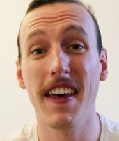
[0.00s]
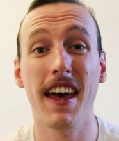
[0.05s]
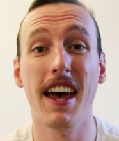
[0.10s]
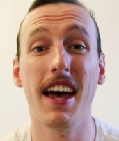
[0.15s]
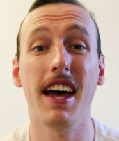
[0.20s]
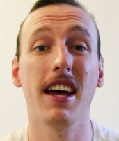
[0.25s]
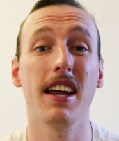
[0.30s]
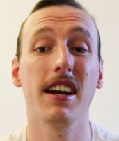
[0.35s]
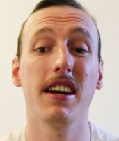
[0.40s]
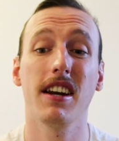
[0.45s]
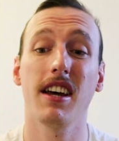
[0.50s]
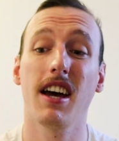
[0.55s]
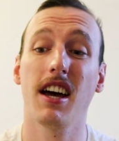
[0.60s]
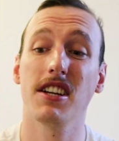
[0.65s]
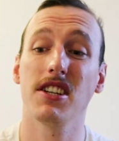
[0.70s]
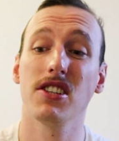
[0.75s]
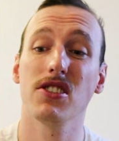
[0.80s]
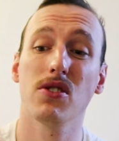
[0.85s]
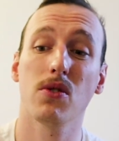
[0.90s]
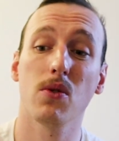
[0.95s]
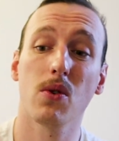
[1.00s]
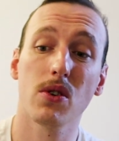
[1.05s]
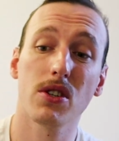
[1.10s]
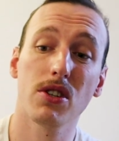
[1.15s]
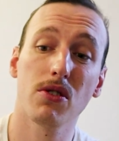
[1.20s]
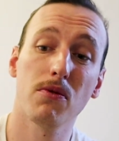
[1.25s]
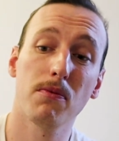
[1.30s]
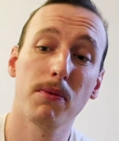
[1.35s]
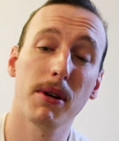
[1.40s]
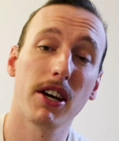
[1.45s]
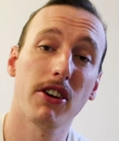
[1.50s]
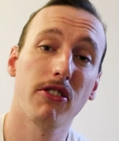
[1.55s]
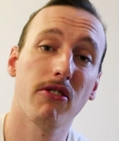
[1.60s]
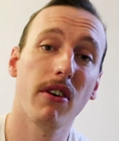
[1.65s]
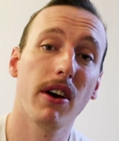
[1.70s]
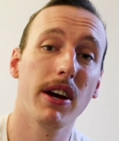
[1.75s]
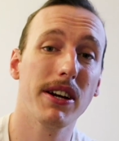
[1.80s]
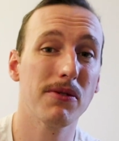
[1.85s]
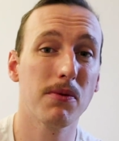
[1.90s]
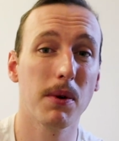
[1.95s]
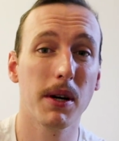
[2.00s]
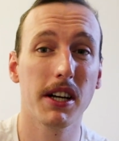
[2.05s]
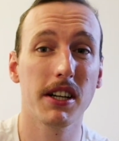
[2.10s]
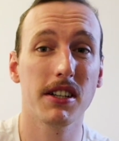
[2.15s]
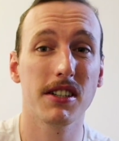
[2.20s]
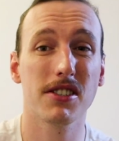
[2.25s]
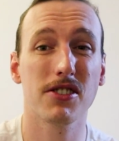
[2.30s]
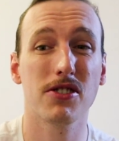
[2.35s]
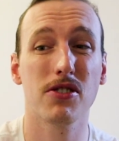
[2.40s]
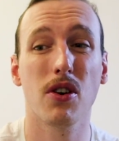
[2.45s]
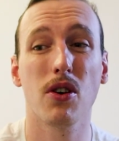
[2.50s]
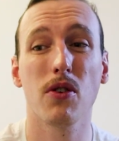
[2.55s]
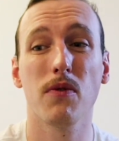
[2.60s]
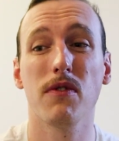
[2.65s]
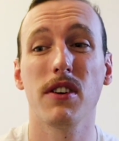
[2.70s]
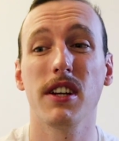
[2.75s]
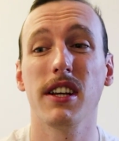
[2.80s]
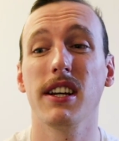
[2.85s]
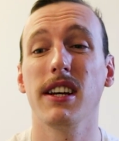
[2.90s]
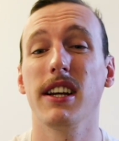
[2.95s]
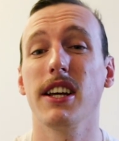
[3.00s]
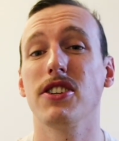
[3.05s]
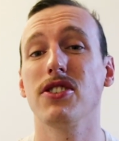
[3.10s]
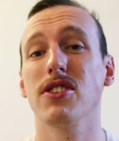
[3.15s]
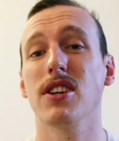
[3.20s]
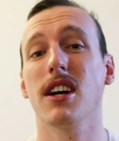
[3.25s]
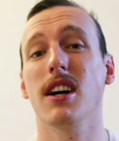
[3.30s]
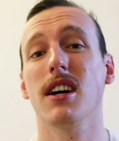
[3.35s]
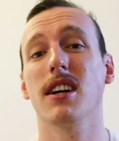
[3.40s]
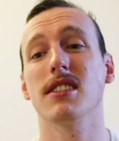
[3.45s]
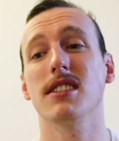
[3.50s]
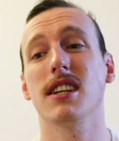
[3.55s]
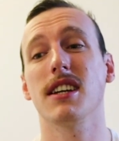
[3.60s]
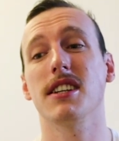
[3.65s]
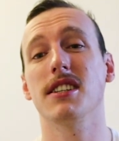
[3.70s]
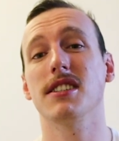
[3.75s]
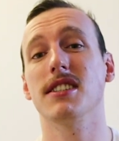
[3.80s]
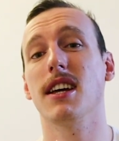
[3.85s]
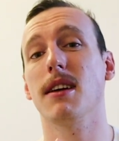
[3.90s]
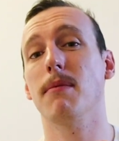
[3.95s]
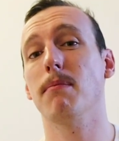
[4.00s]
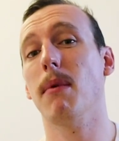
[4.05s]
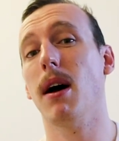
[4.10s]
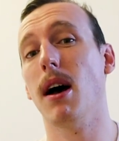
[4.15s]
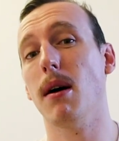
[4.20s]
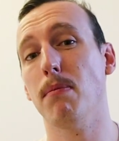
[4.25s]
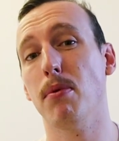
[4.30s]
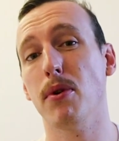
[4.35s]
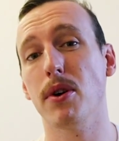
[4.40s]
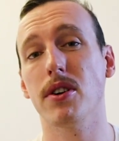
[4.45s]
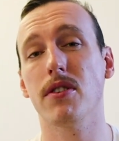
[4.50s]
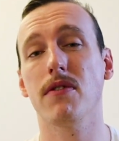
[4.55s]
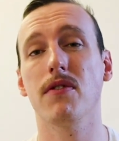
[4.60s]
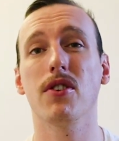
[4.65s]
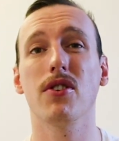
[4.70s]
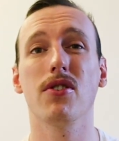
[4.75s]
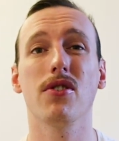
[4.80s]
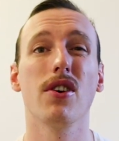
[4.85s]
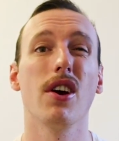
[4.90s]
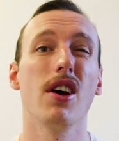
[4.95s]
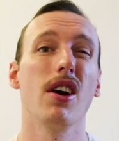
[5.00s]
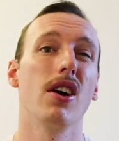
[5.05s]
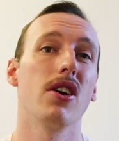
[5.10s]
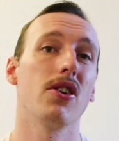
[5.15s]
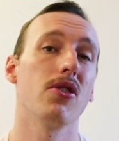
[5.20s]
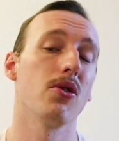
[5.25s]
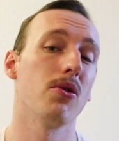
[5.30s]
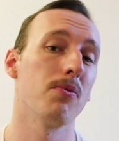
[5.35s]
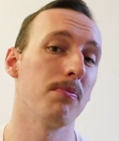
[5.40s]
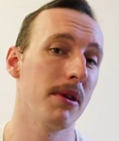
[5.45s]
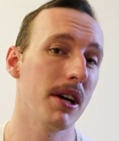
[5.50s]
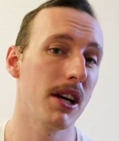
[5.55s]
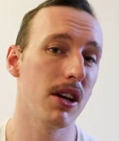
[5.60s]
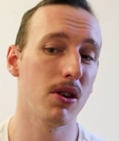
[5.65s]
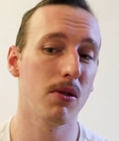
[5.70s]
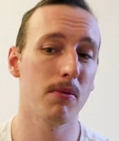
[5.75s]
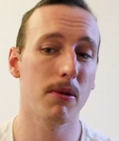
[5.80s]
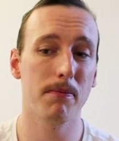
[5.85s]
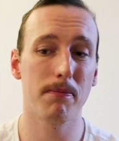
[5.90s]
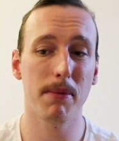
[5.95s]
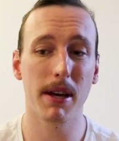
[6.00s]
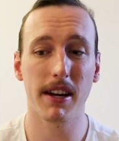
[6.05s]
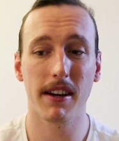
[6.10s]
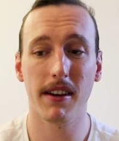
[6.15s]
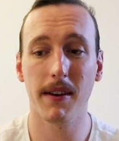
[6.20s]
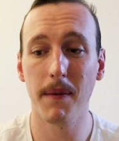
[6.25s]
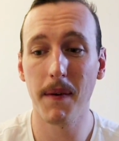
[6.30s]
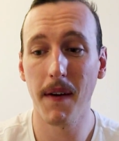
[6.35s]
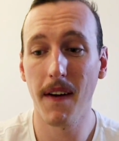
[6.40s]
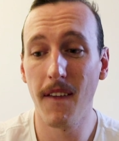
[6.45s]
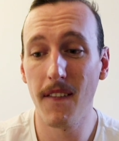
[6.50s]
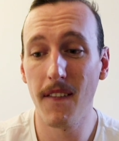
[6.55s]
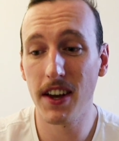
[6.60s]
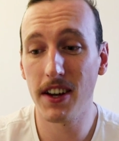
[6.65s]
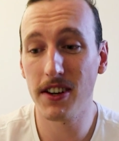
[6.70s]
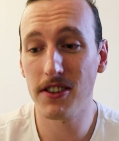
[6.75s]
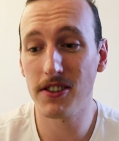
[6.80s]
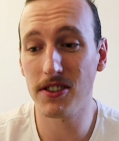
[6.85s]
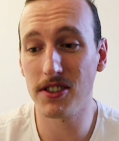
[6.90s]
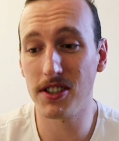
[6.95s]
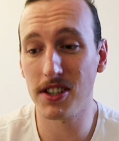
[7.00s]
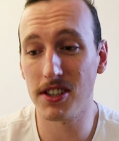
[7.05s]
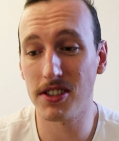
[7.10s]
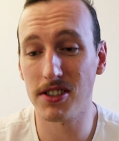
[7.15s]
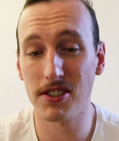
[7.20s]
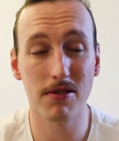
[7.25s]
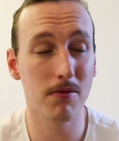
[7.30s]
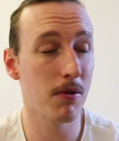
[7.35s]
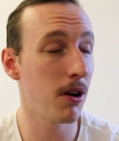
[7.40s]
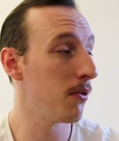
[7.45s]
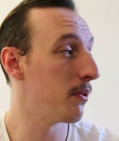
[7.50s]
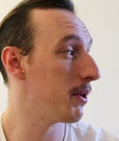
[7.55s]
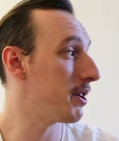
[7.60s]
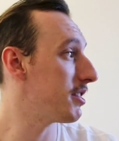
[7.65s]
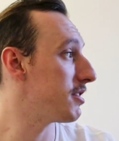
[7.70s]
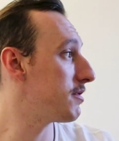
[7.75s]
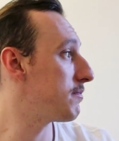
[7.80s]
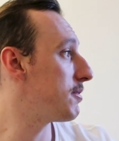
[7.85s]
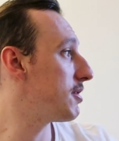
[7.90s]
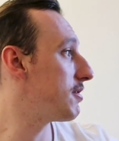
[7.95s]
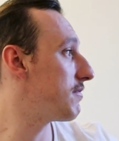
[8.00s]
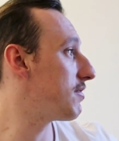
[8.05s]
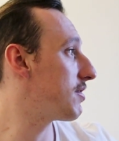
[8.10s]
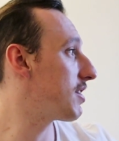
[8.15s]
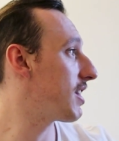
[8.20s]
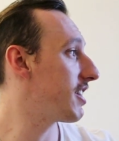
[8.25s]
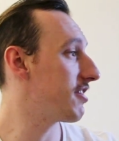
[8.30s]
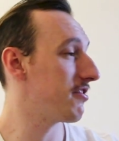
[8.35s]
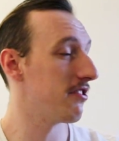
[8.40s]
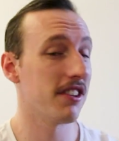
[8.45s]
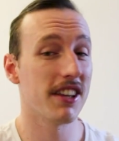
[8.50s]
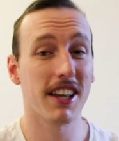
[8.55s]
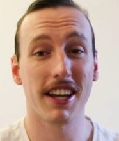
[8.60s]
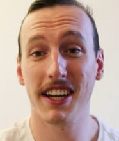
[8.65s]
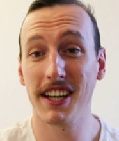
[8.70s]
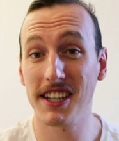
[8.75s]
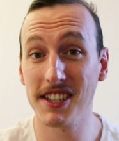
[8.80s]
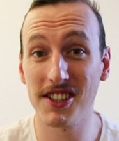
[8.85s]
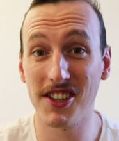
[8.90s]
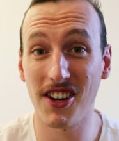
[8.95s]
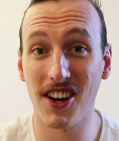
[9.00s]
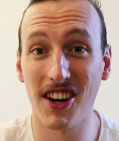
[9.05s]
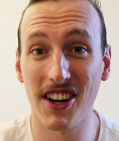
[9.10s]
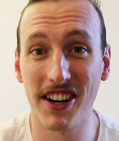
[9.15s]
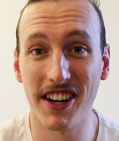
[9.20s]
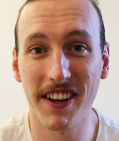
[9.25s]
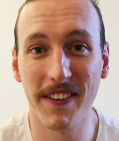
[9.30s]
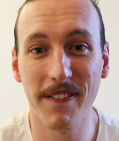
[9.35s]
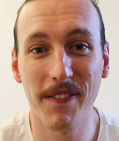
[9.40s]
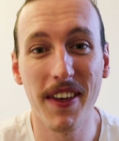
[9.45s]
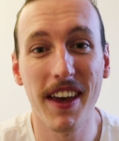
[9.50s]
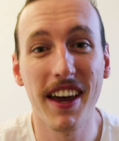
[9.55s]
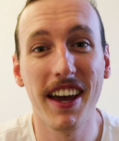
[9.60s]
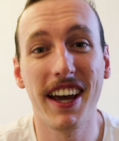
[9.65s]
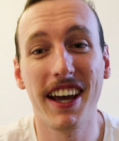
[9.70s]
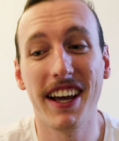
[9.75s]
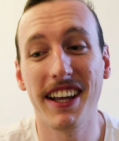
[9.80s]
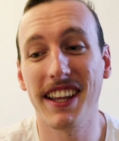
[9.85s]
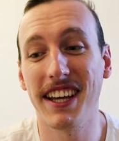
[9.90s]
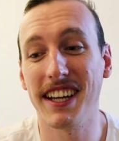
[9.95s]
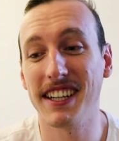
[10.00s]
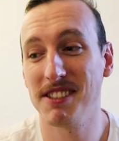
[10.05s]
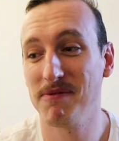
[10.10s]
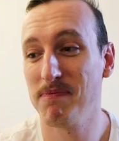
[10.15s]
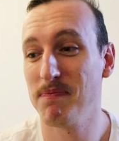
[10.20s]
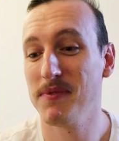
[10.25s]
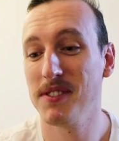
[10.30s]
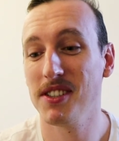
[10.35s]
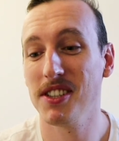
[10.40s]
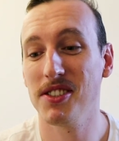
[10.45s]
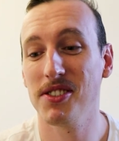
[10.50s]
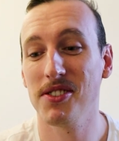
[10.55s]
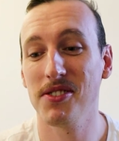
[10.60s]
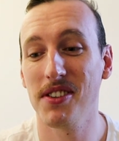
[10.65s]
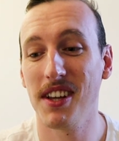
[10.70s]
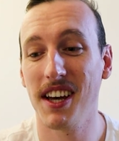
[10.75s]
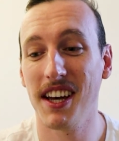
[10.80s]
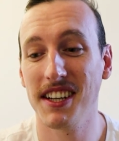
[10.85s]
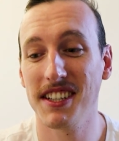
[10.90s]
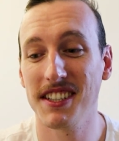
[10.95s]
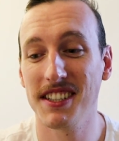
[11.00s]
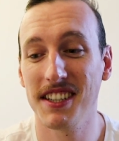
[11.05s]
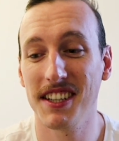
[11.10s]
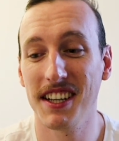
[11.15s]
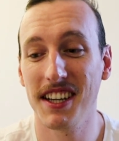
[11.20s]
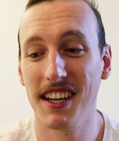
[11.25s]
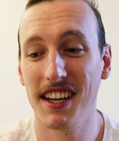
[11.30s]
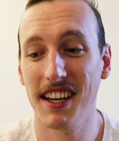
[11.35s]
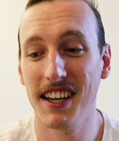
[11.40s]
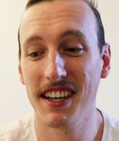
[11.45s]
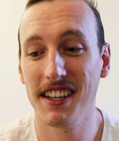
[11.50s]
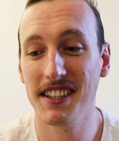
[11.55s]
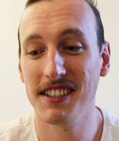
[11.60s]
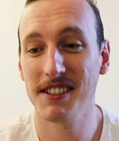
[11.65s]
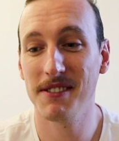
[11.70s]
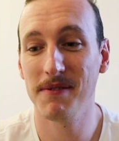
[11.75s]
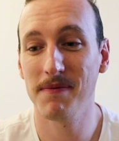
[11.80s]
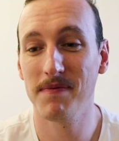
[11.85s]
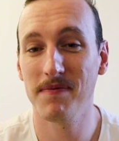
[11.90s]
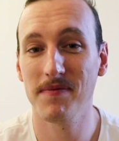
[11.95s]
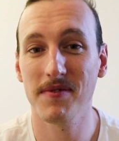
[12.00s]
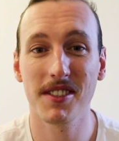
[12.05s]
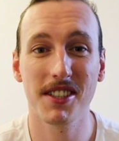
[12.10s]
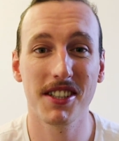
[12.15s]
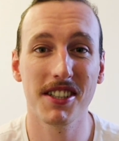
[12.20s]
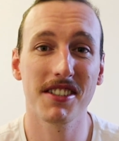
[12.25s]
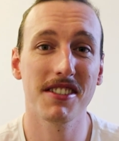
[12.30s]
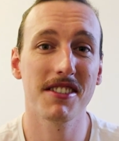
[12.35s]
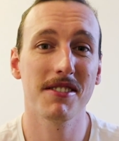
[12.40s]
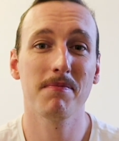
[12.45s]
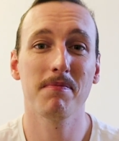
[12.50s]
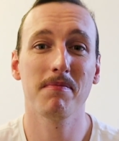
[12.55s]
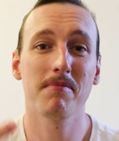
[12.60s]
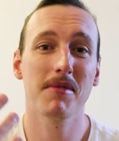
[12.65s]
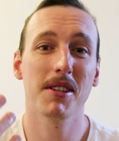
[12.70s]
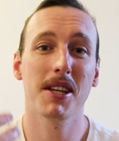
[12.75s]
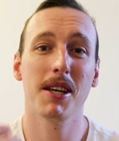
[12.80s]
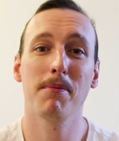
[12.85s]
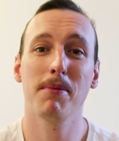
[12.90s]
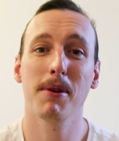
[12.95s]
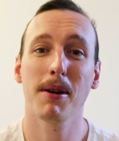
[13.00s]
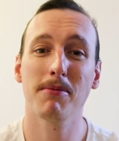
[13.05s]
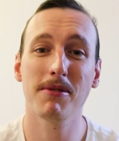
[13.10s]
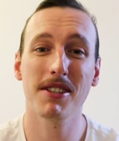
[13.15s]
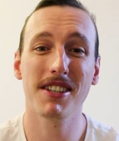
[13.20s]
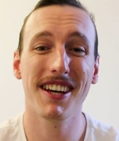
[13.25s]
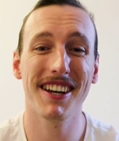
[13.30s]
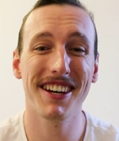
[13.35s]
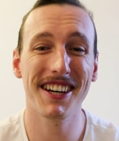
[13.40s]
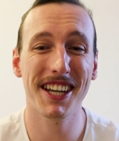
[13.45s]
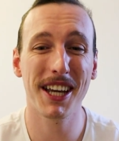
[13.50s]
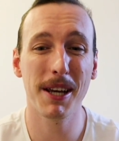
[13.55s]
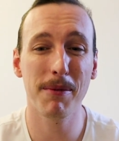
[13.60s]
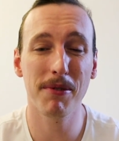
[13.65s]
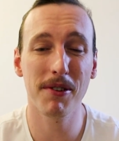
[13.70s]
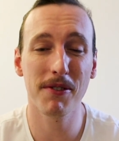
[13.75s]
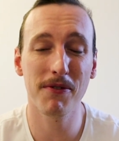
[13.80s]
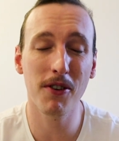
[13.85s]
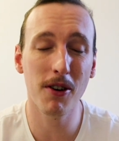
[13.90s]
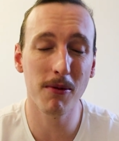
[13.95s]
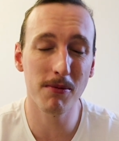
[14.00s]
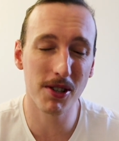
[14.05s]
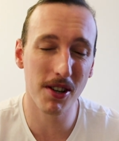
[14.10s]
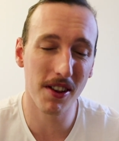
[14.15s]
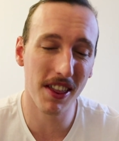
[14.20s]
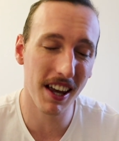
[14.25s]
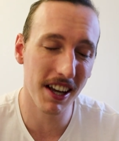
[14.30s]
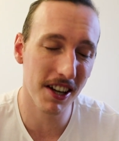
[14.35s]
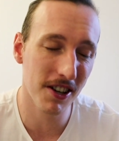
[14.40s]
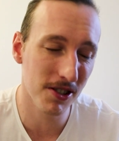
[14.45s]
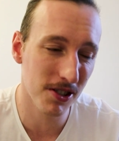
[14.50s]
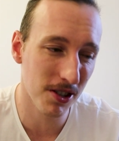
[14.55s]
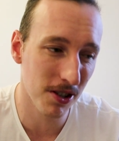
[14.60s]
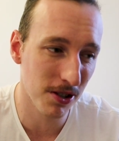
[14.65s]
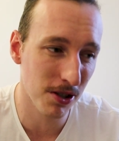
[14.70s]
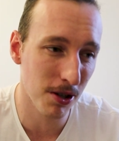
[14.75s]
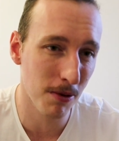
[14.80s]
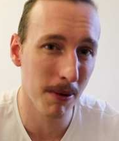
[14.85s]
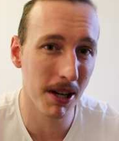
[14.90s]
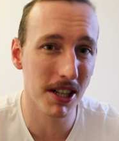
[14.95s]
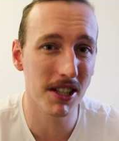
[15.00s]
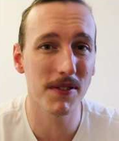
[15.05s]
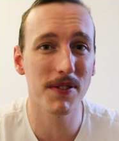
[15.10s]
And I just thought it would be a great way just to hopefully let you guys understand my point of view, know me a little bit better, to just, while we're in this beautiful country that is Ghana, that just do that and just keep you up to date and keep you informed. So thank you so much.